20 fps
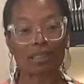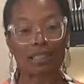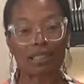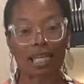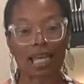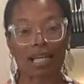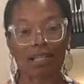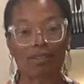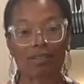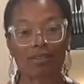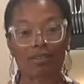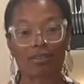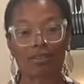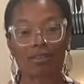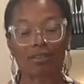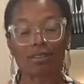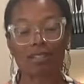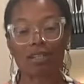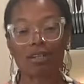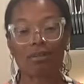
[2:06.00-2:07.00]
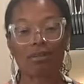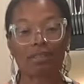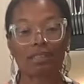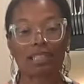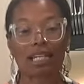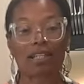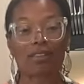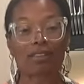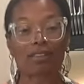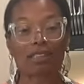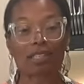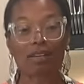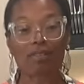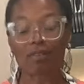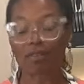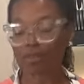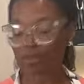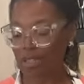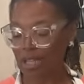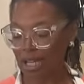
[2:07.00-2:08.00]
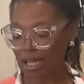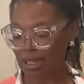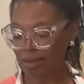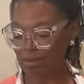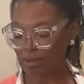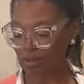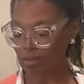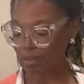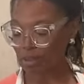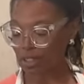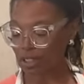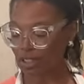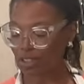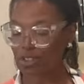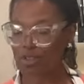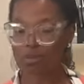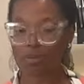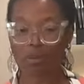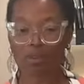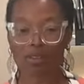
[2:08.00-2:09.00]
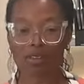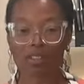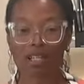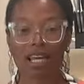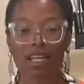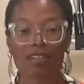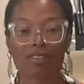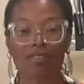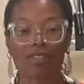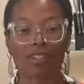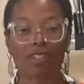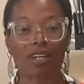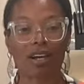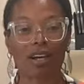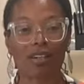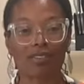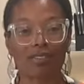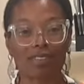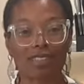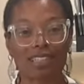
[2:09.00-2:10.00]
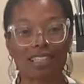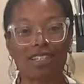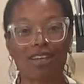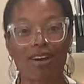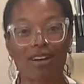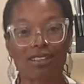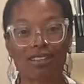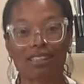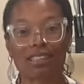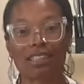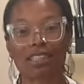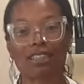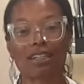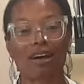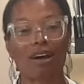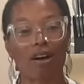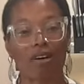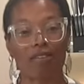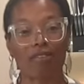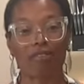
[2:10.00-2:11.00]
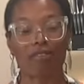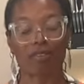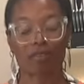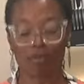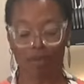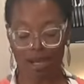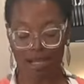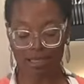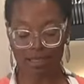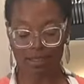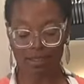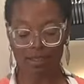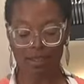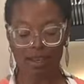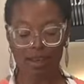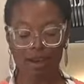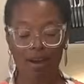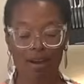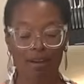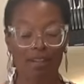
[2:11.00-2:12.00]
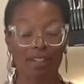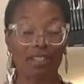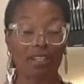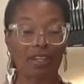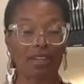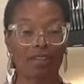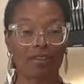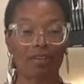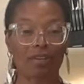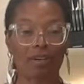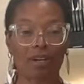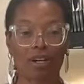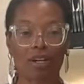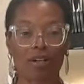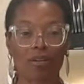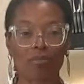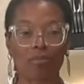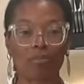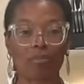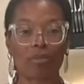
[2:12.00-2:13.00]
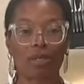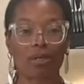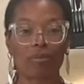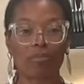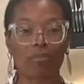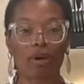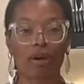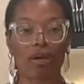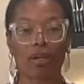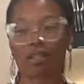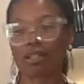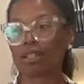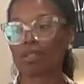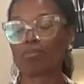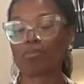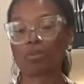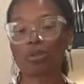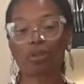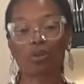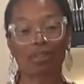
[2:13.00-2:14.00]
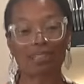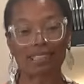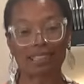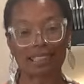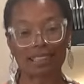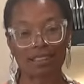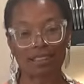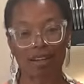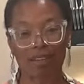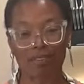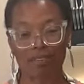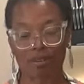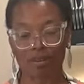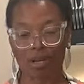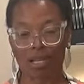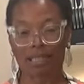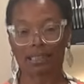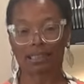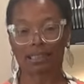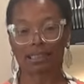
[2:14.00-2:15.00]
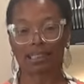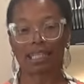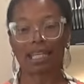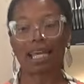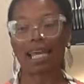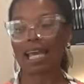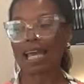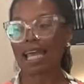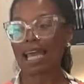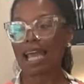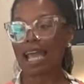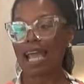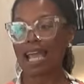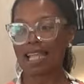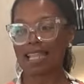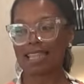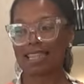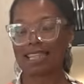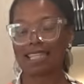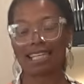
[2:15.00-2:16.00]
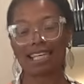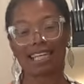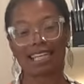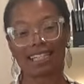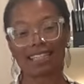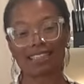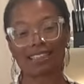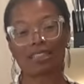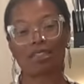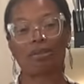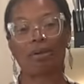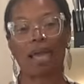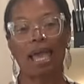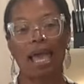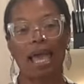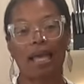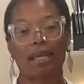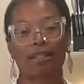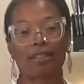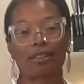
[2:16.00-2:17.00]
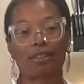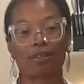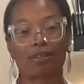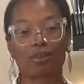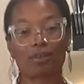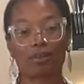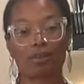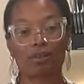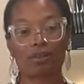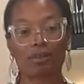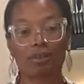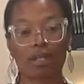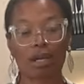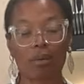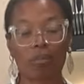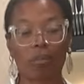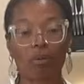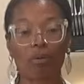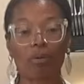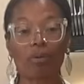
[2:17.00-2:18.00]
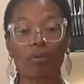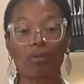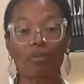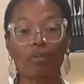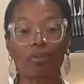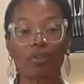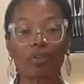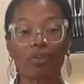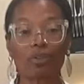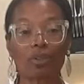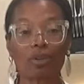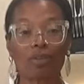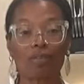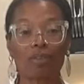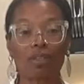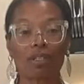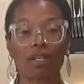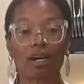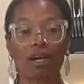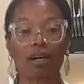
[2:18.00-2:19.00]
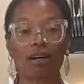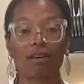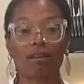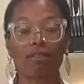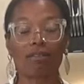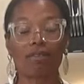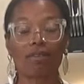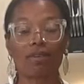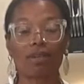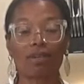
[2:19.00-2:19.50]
it out. Rinse it out several times because you want to kind of get out the arsenic off the rice or any other impurities off the rice. And then you add double the serving of